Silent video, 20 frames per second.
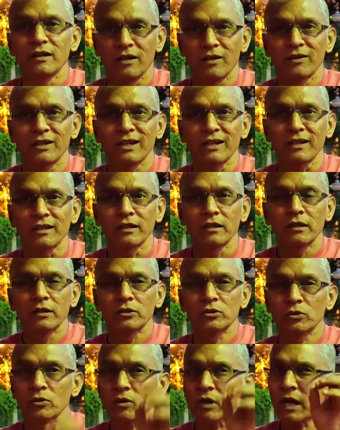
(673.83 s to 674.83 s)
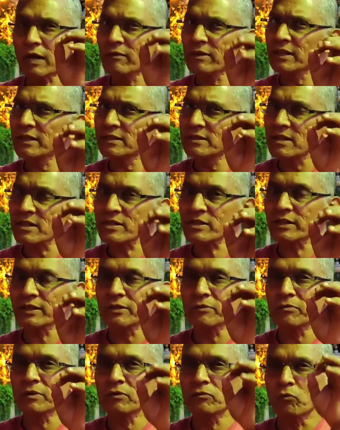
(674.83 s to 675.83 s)
Okay. So I will just
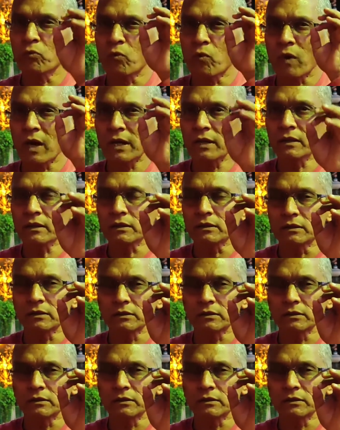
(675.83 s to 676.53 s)
give one